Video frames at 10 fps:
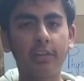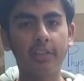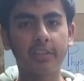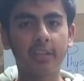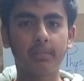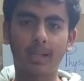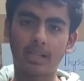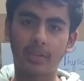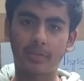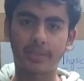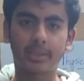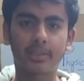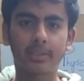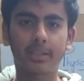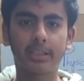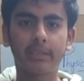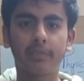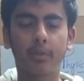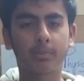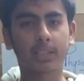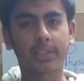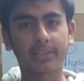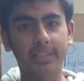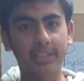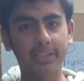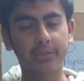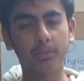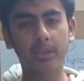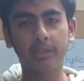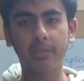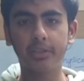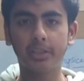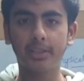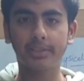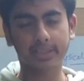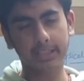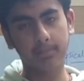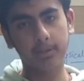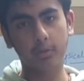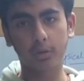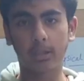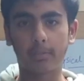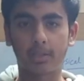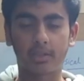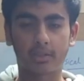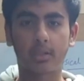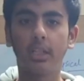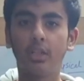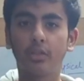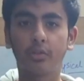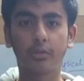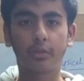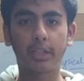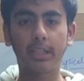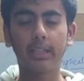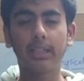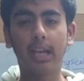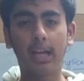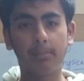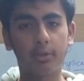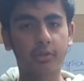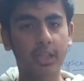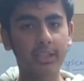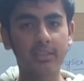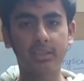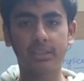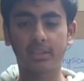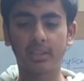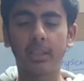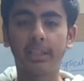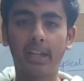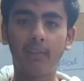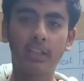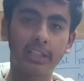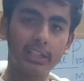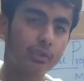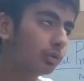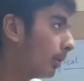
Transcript: everyone, myself Chaitanya Sahni from class 8th Devi Children's Academy Gola branch. So today I am your science teacher and I will teach you